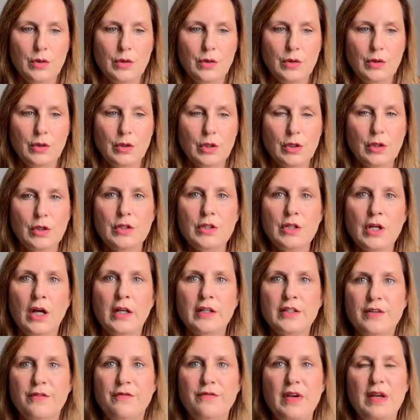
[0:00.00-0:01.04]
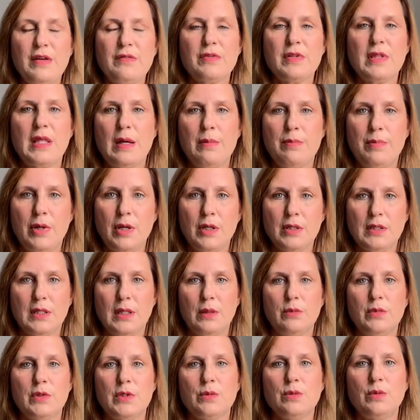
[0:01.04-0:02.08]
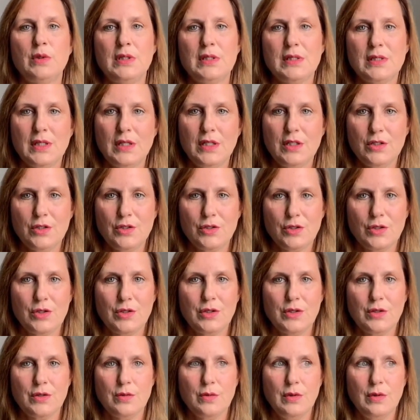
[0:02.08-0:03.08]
learn not to favor that part that was once injured.